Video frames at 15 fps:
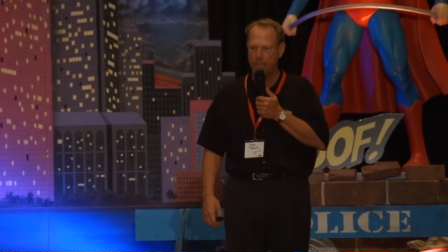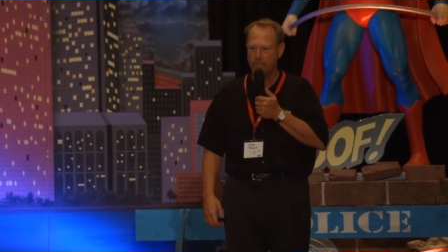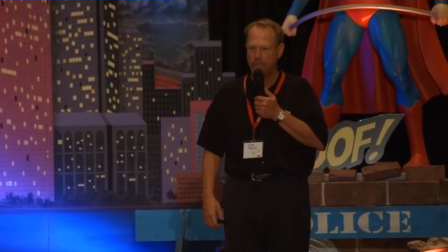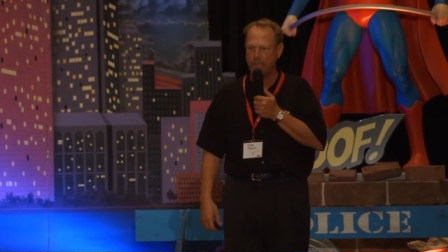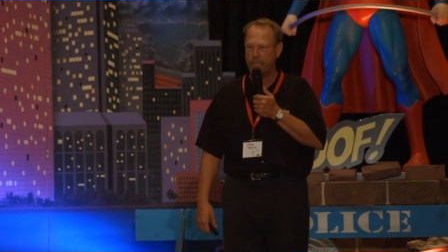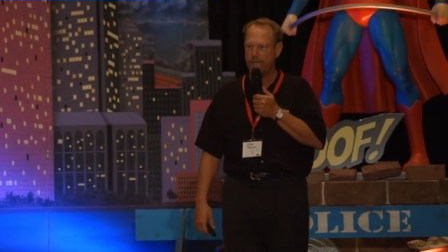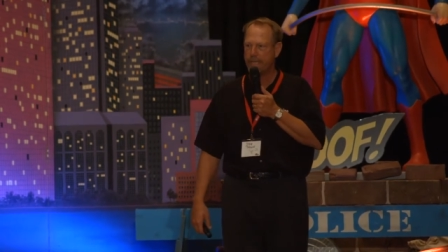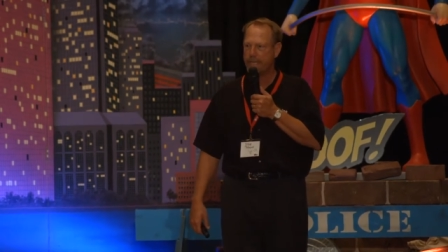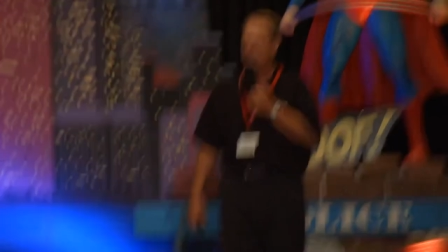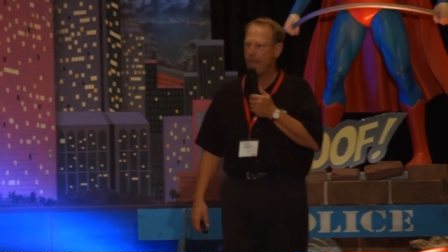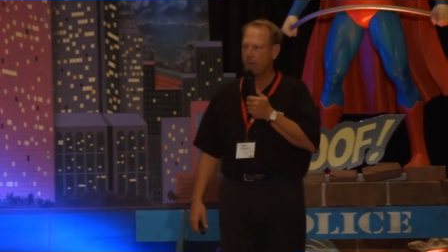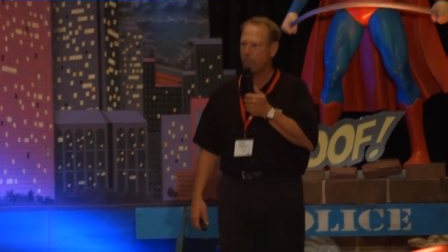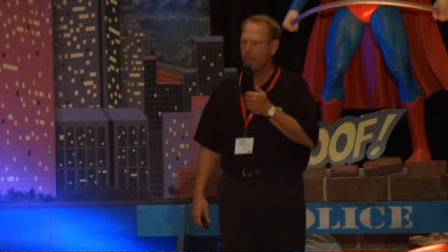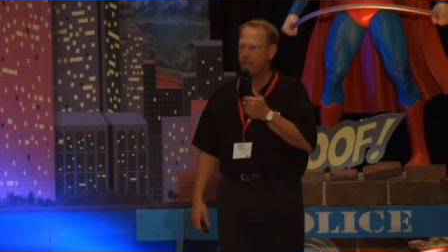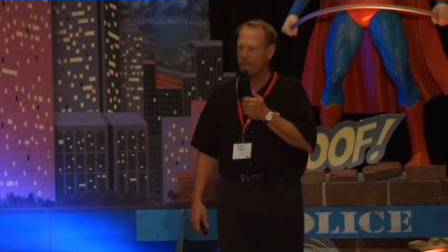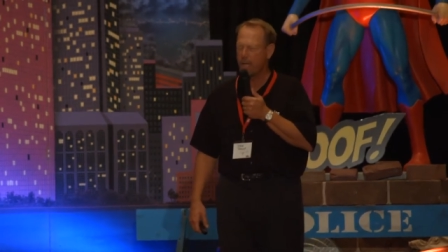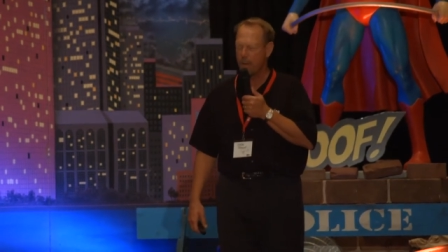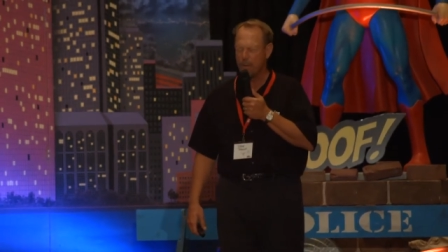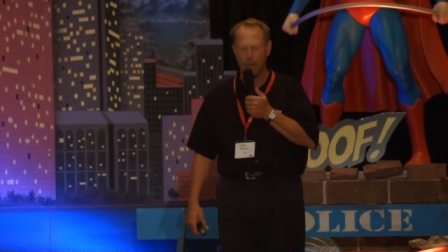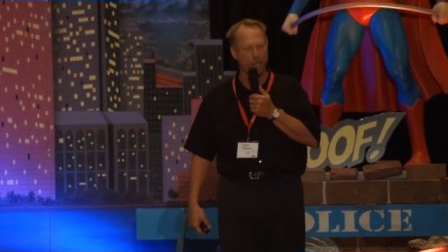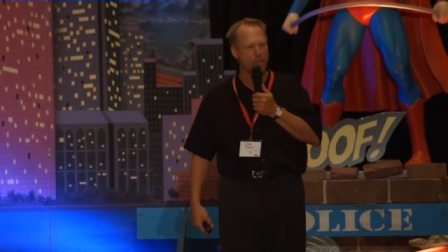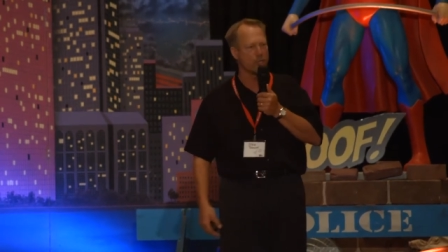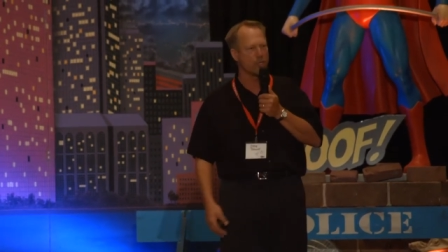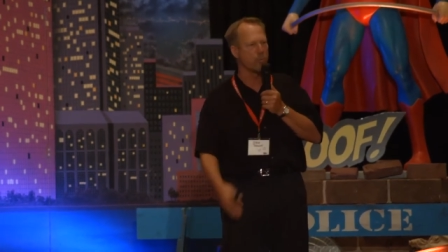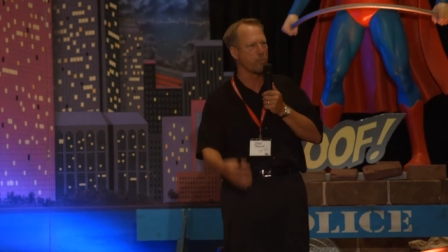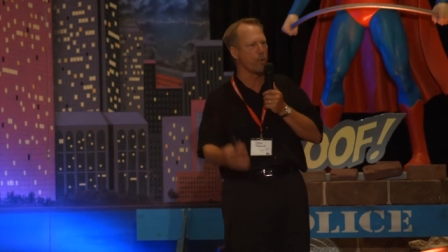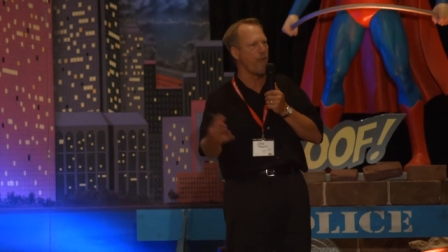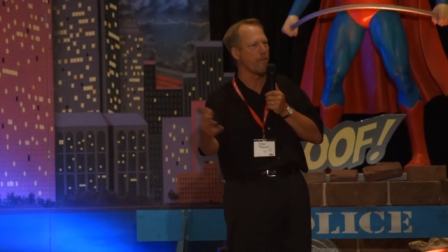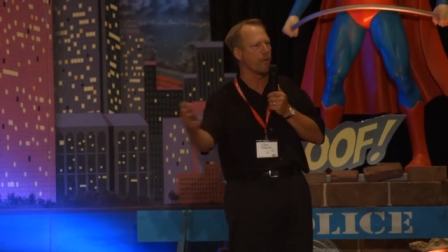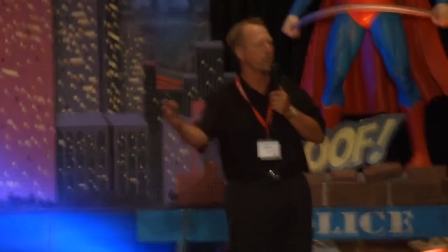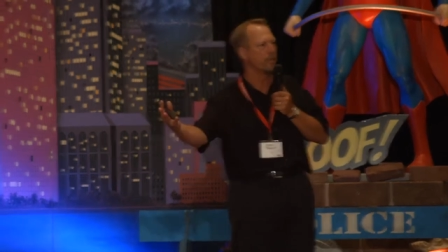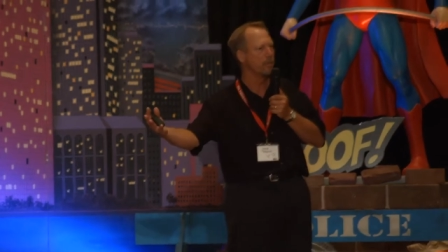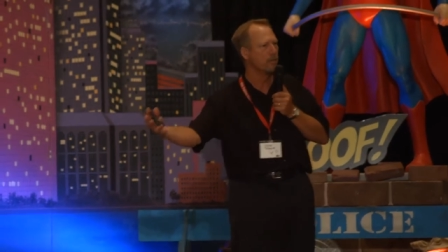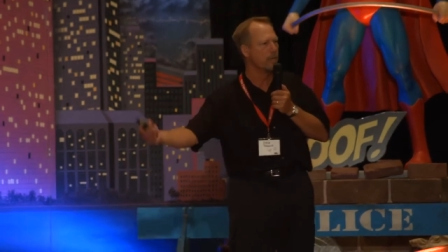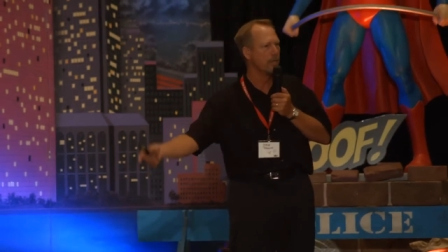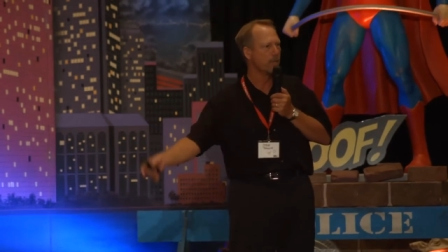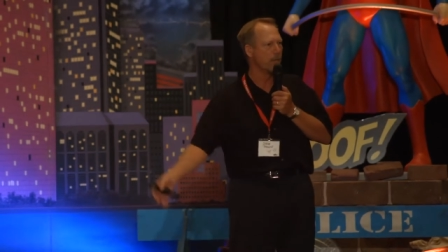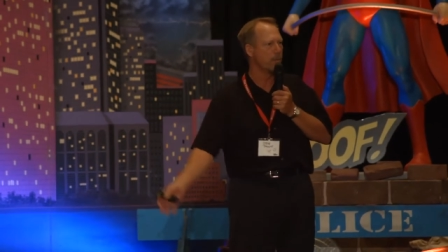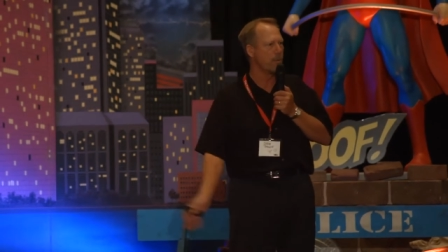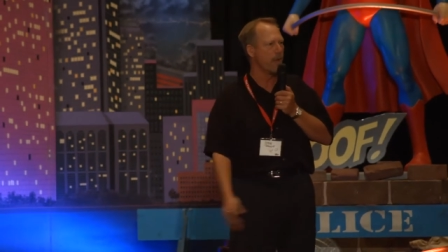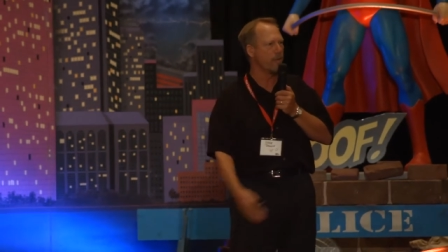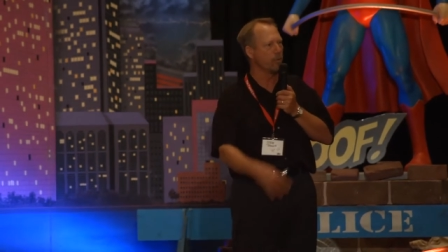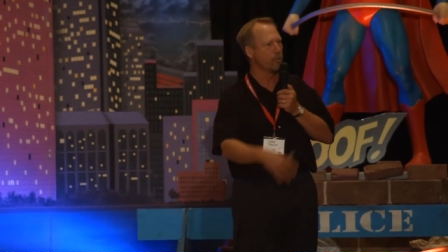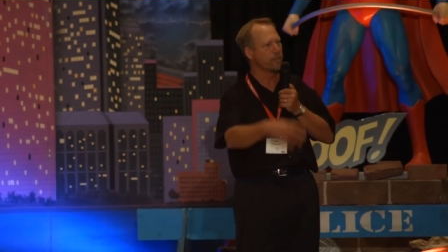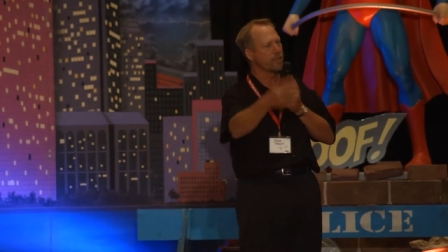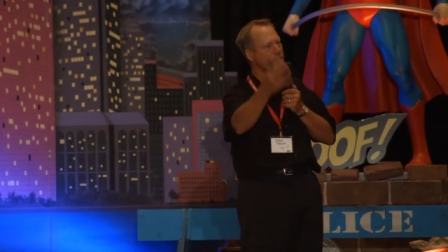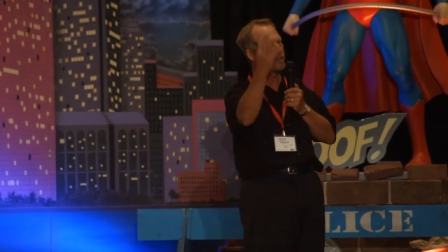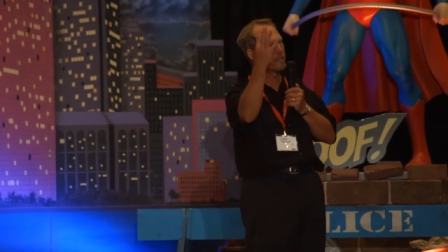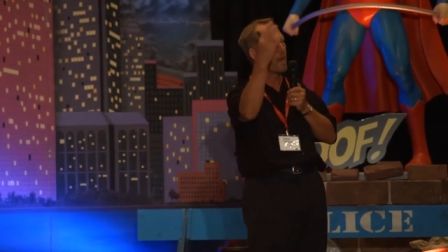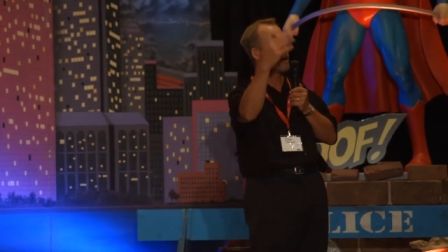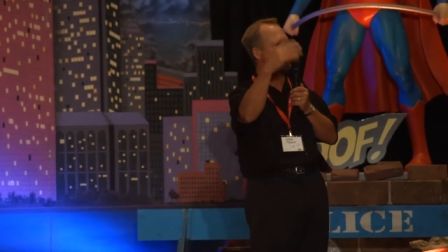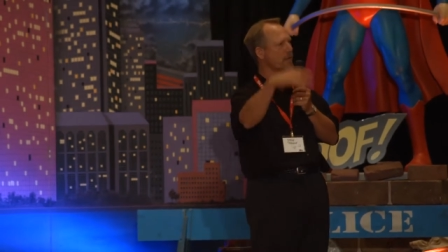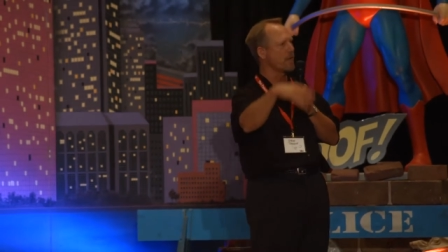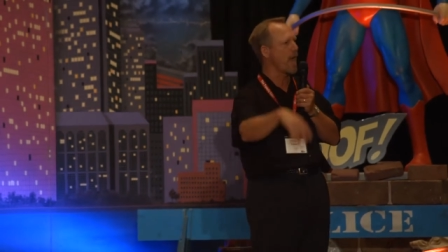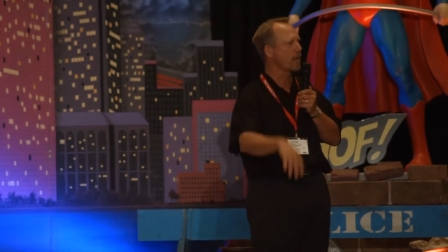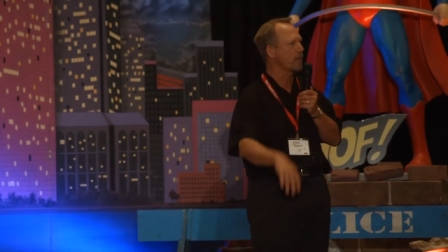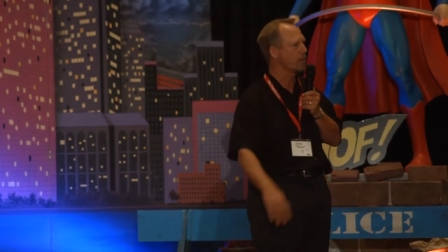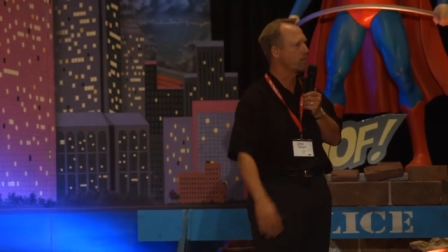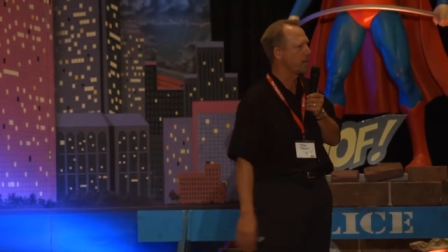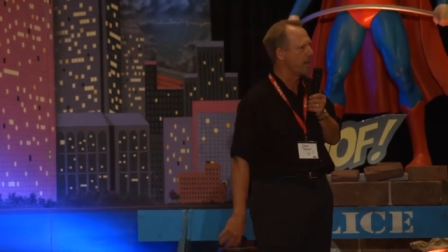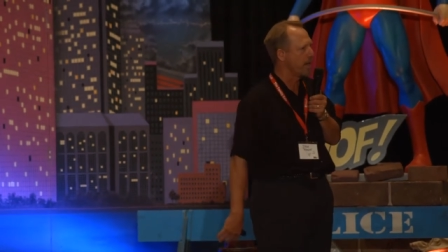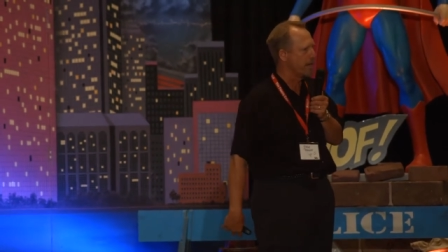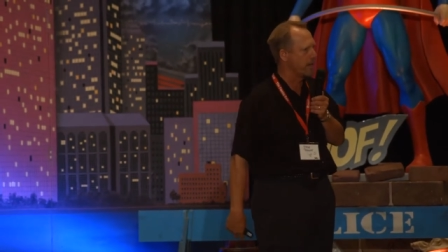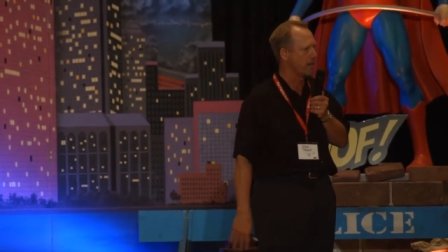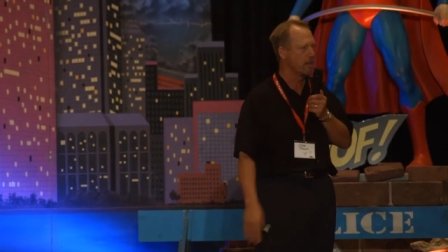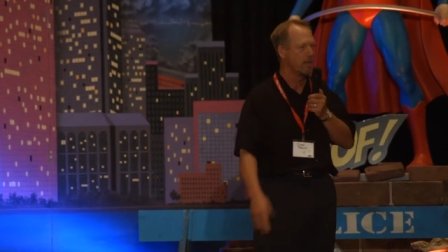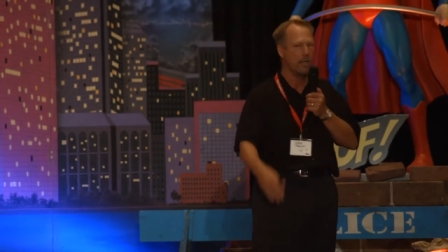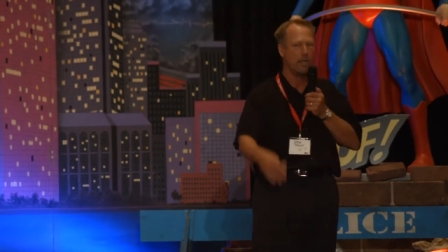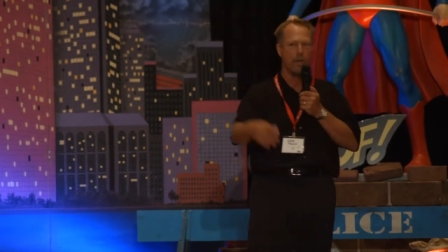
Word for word: She said, Dad, when are you coming out? Because her brother, her brother was a star soccer player.